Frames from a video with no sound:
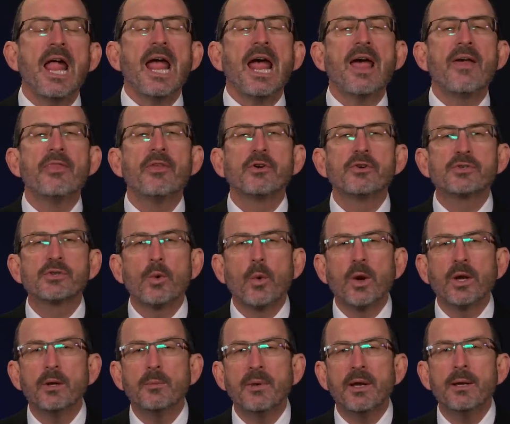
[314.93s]
And there's
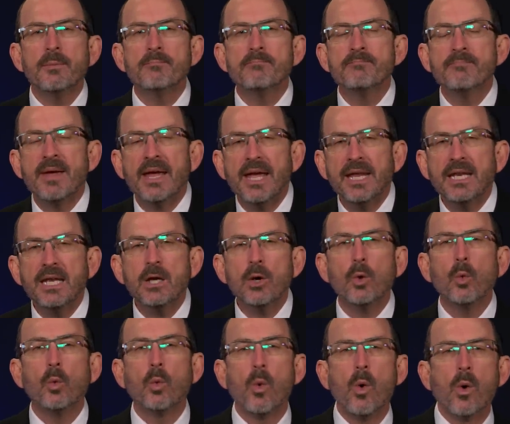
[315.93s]
going to be many
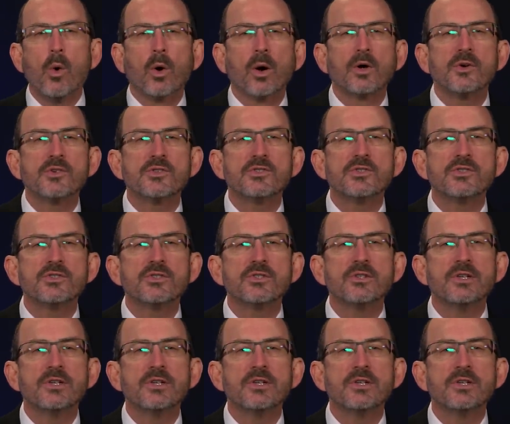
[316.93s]
wars